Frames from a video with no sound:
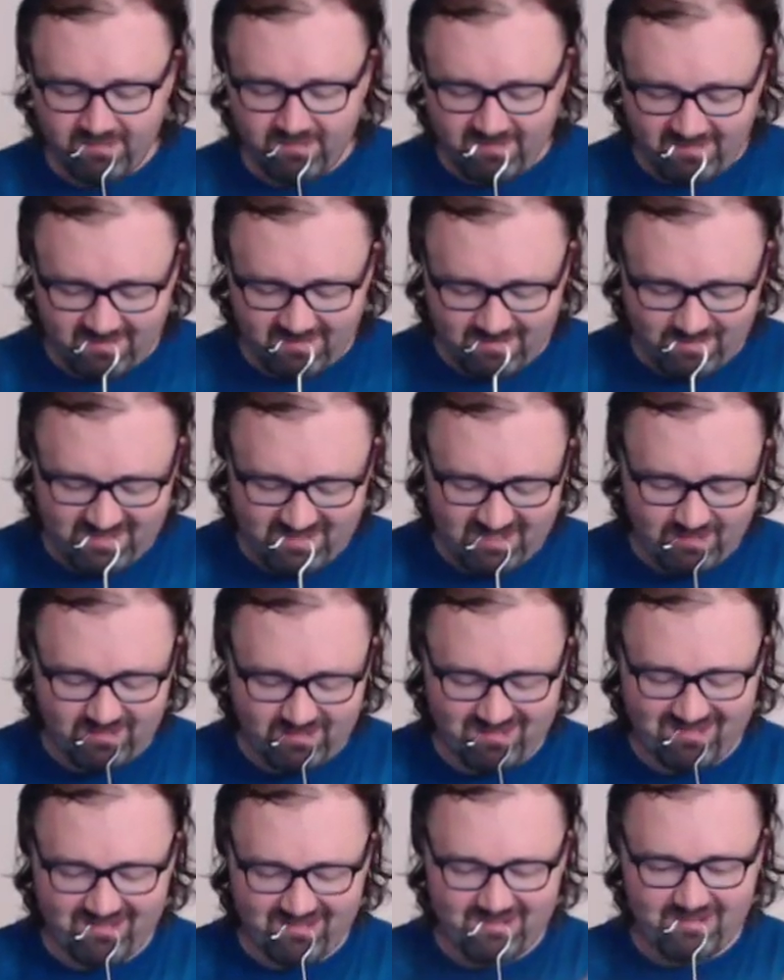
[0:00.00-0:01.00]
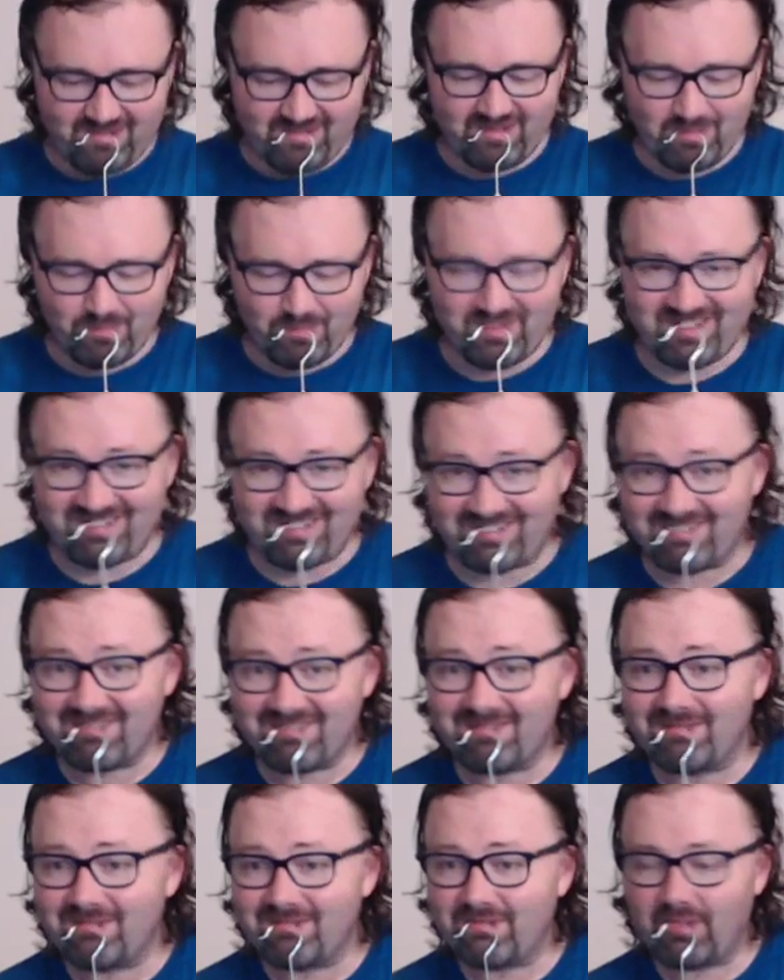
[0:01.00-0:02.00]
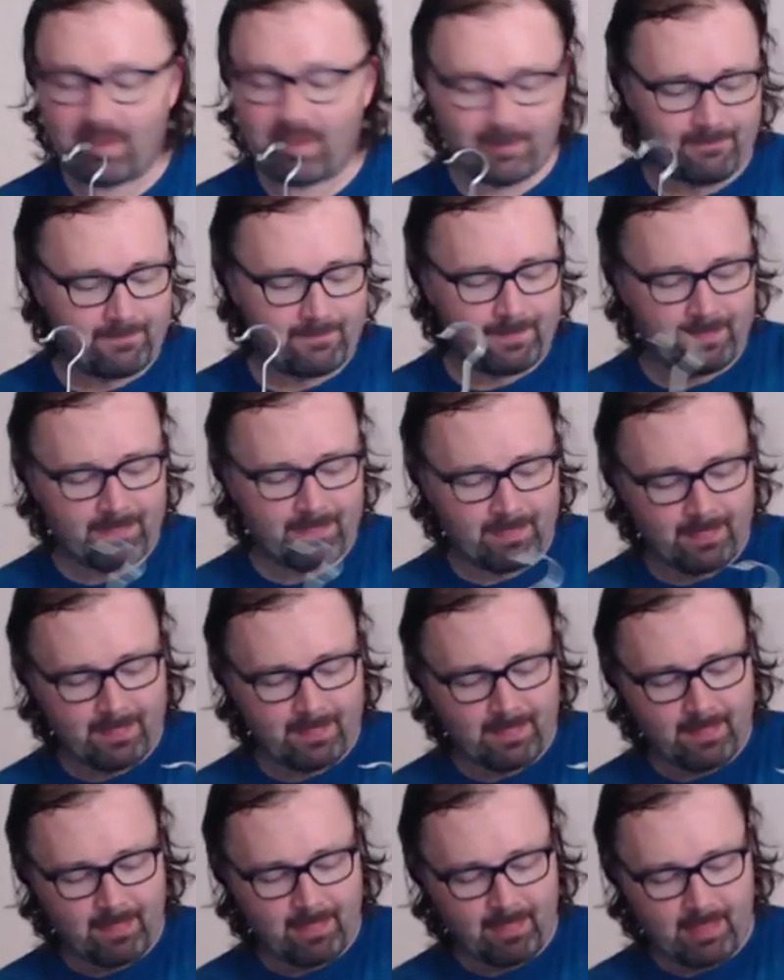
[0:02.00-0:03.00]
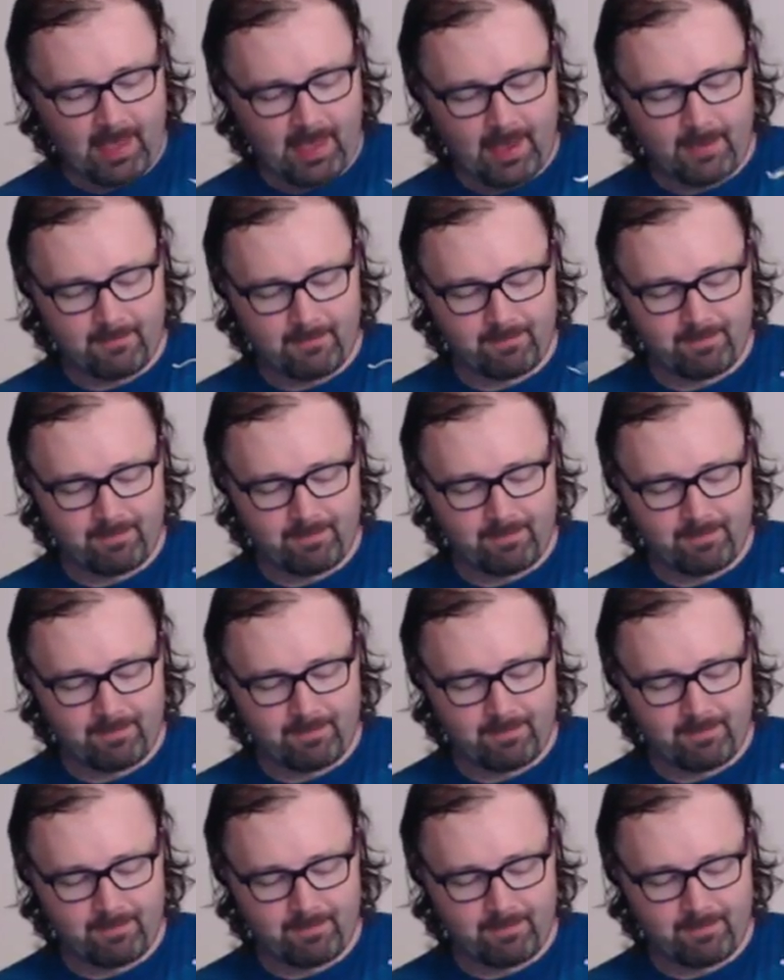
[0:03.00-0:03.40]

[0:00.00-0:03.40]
to make what they're doing better. Now,